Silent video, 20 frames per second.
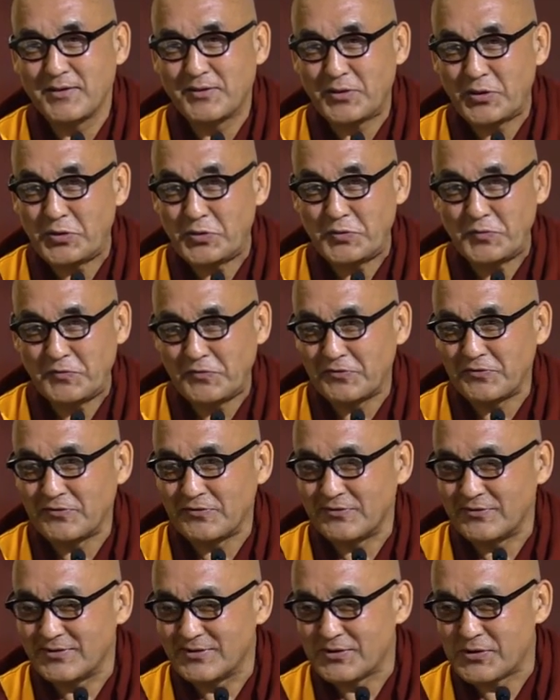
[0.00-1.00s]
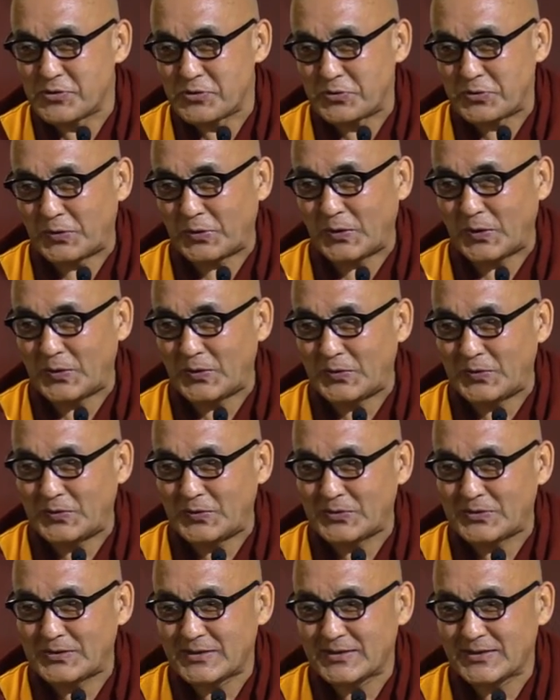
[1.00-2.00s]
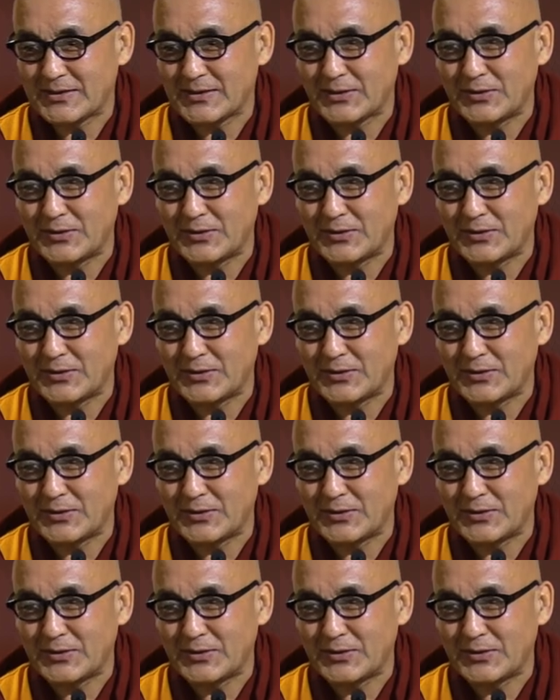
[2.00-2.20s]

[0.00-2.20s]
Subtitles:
good food, good clothes,